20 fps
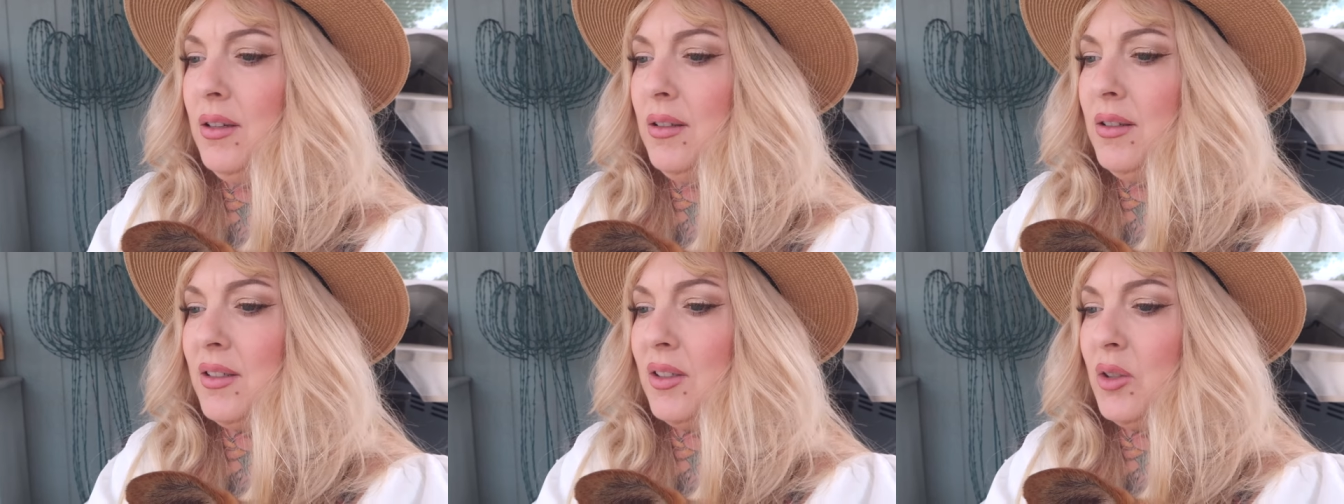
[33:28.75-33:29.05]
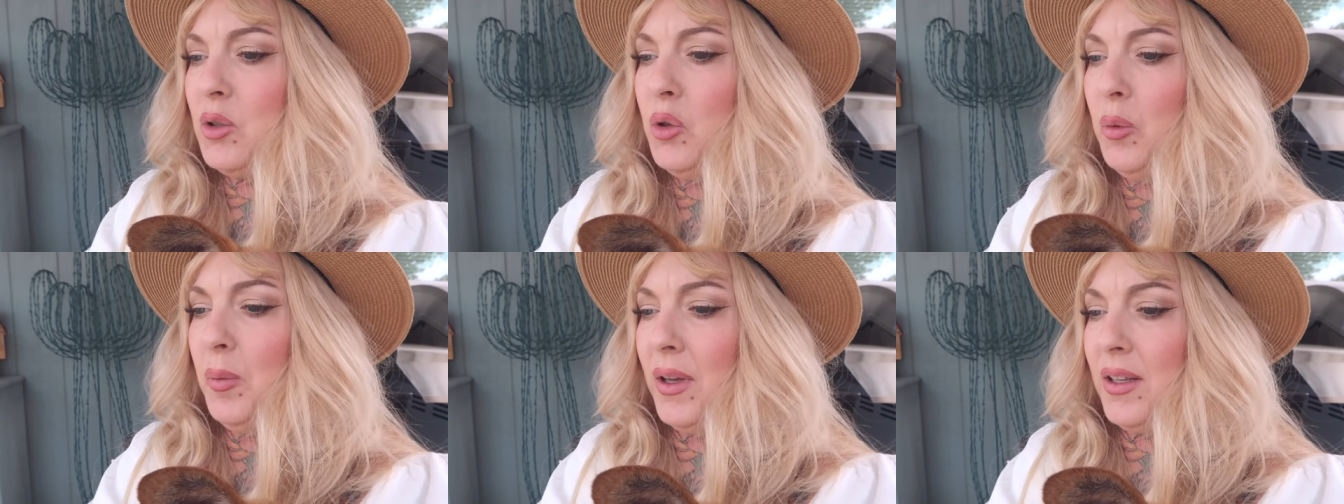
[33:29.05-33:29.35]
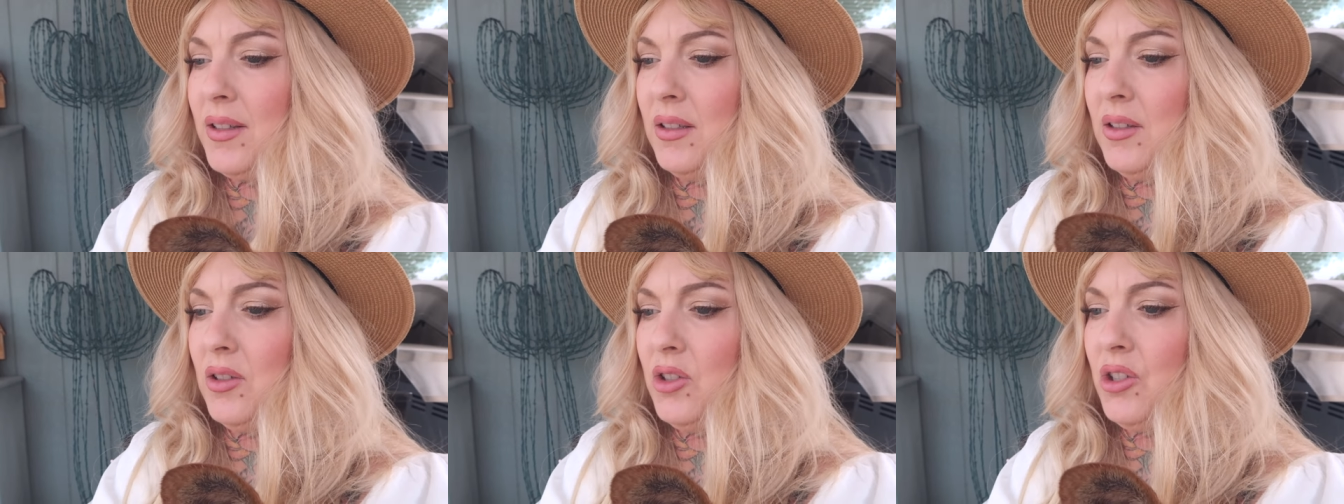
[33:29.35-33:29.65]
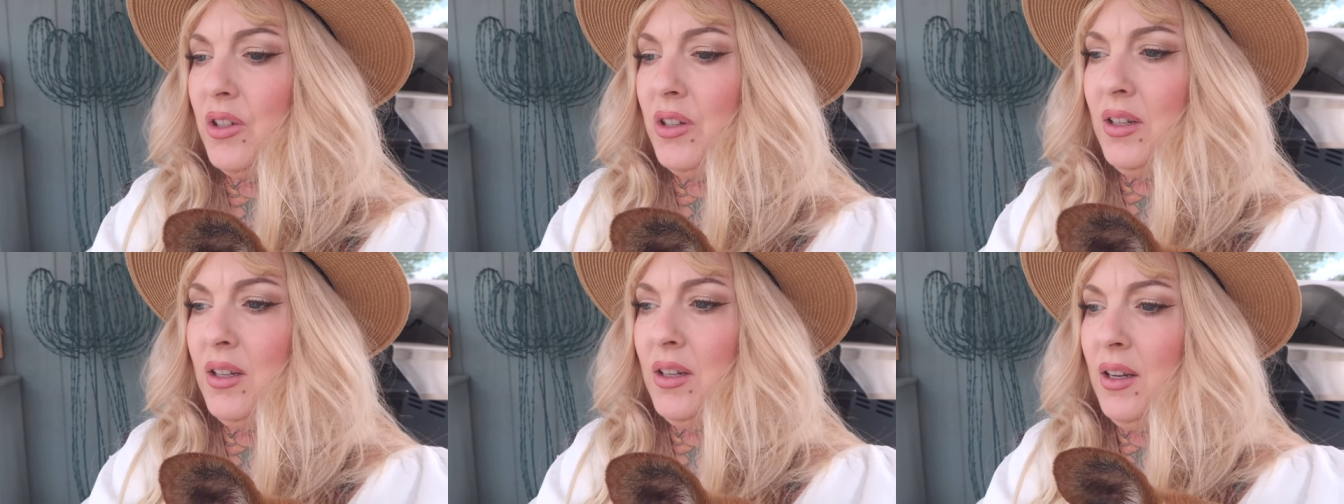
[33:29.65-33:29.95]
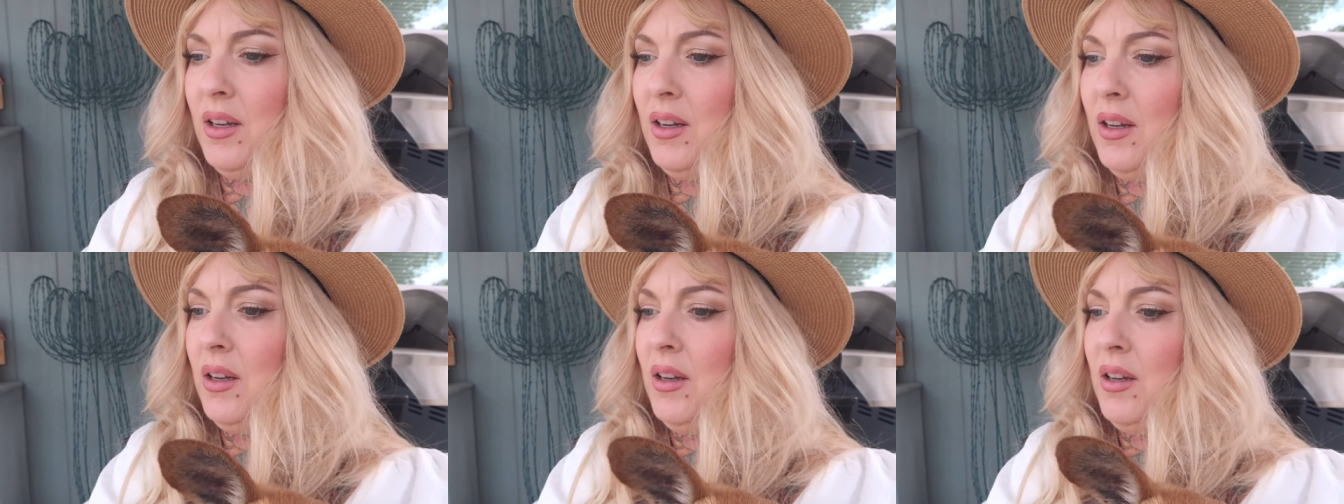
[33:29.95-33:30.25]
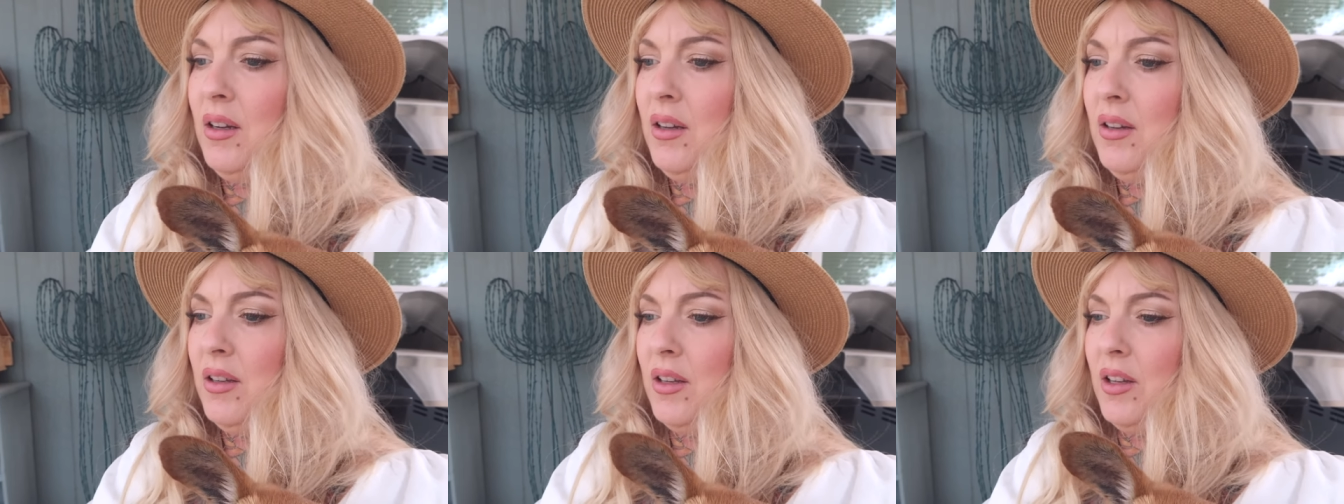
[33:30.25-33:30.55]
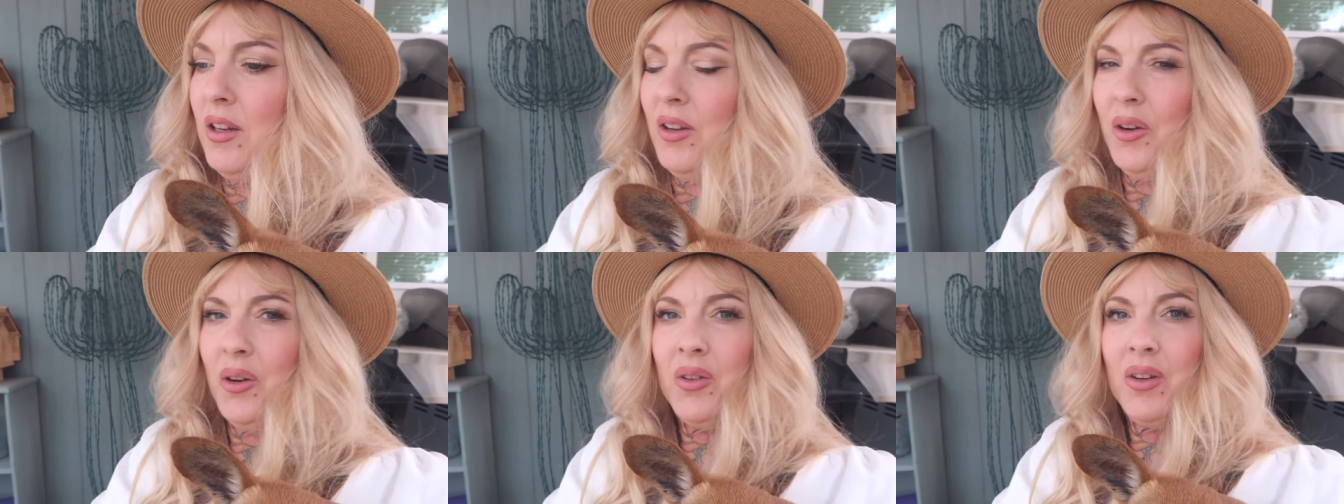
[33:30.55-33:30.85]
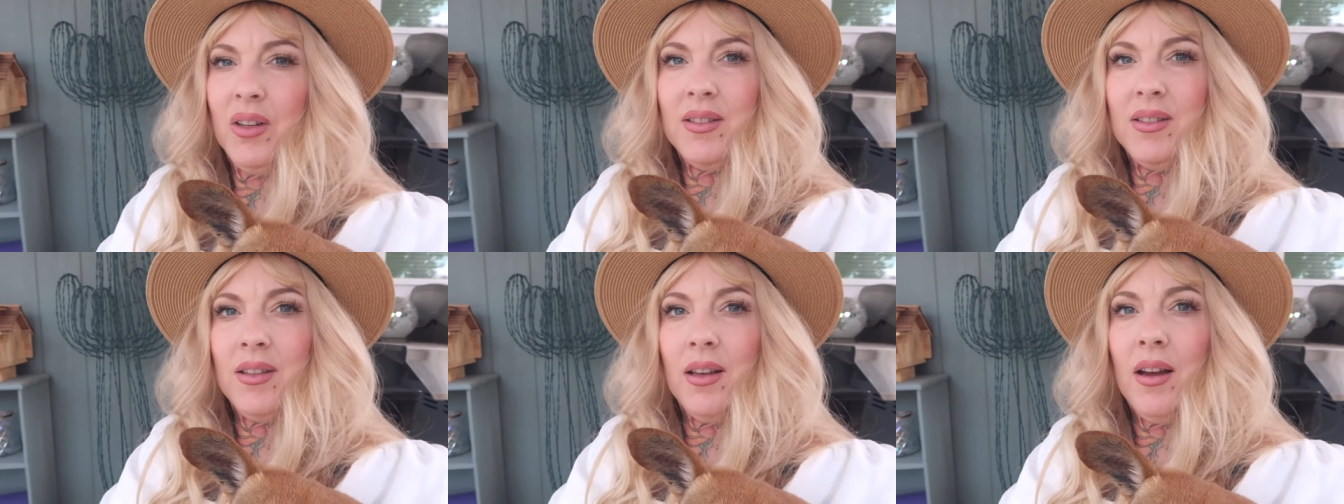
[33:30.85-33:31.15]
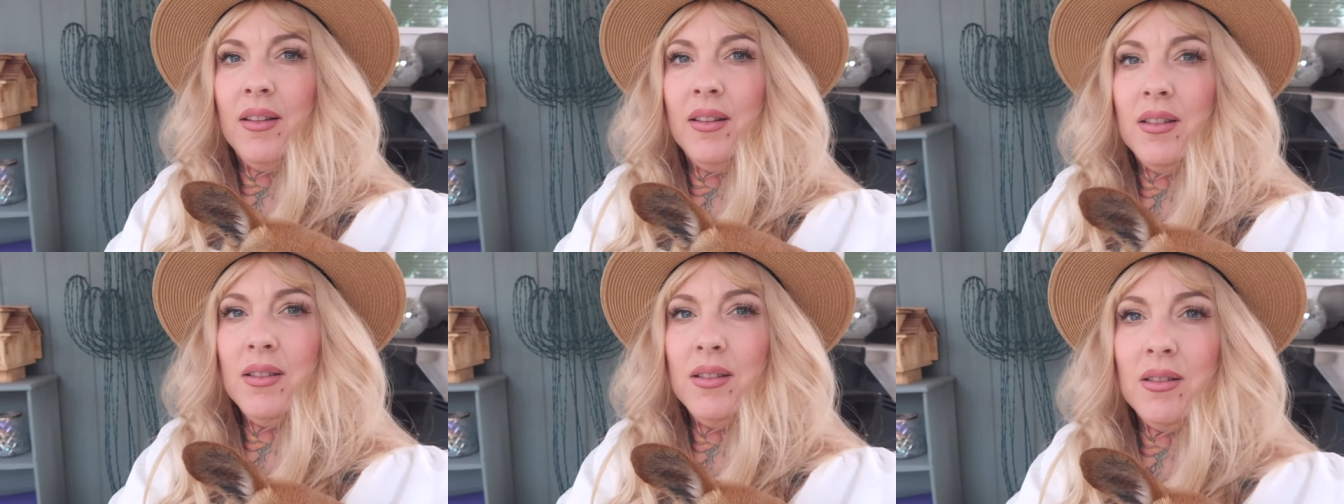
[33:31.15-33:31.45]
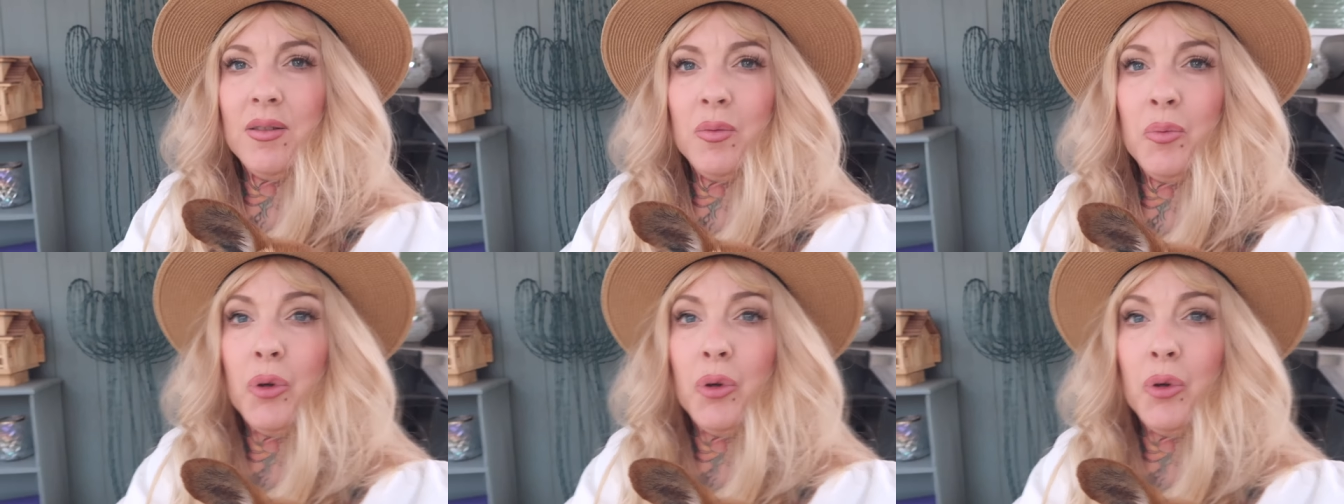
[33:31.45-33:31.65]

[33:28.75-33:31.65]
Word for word: It's a cool message, you know, because this is